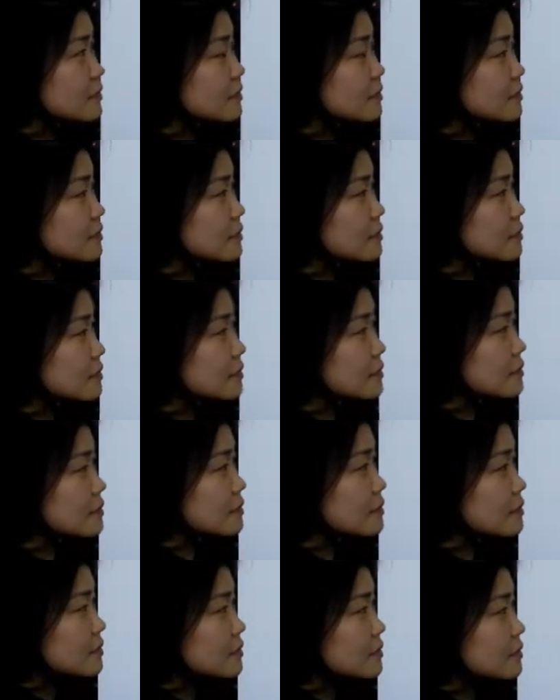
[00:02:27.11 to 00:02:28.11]

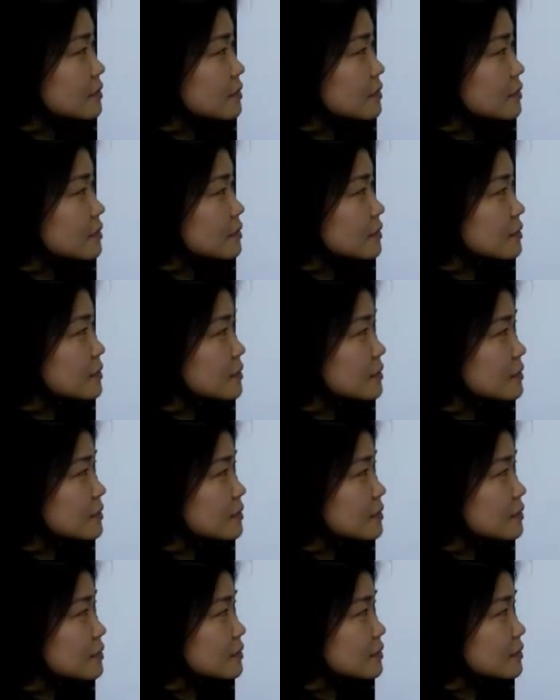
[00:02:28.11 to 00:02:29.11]

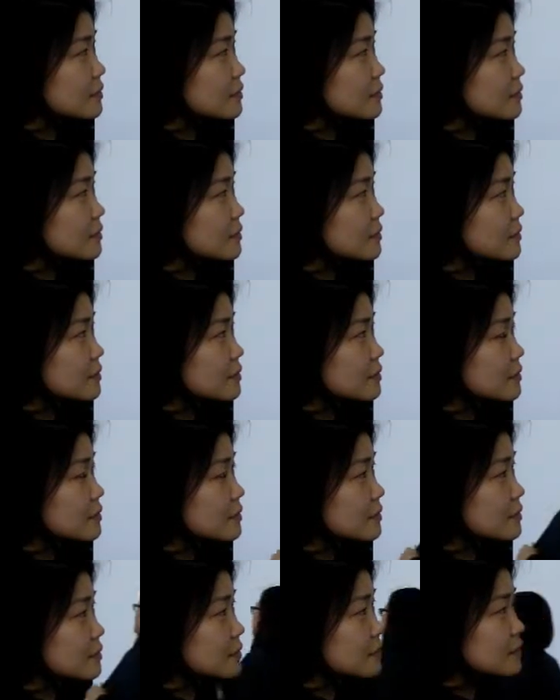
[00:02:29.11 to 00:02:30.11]

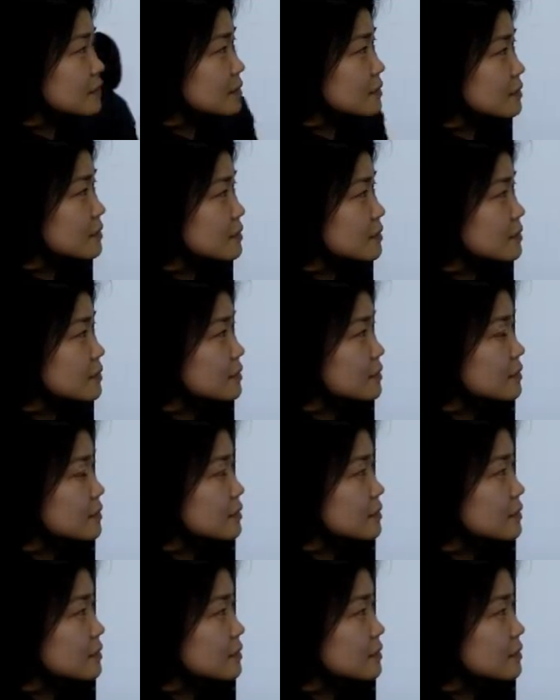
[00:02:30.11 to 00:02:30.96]
No words are spoken by the person on screen.